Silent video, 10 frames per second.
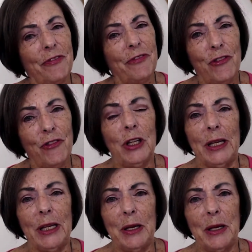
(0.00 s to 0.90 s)
fully
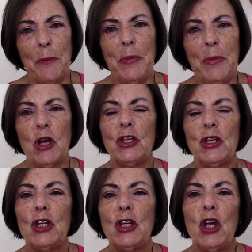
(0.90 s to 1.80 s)

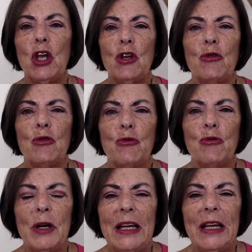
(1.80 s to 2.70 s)
because you're
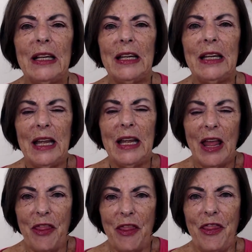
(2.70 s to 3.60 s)
really
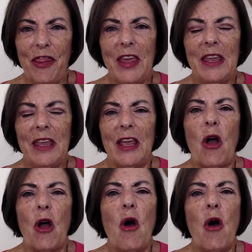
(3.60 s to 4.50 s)
thinking
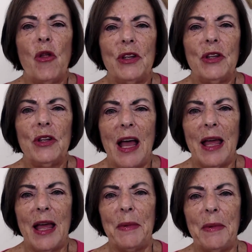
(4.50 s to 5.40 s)
all the
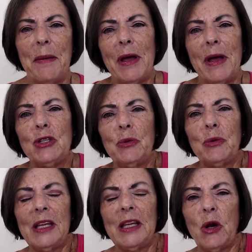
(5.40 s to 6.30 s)
time Am I doing
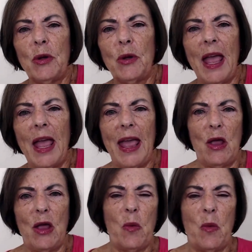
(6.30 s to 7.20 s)
it okay?
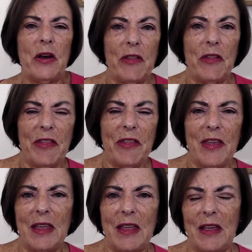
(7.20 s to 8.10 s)
What are they
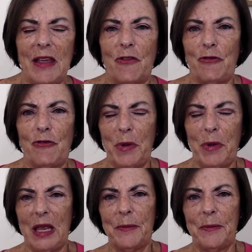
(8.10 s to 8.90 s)
thinking of me?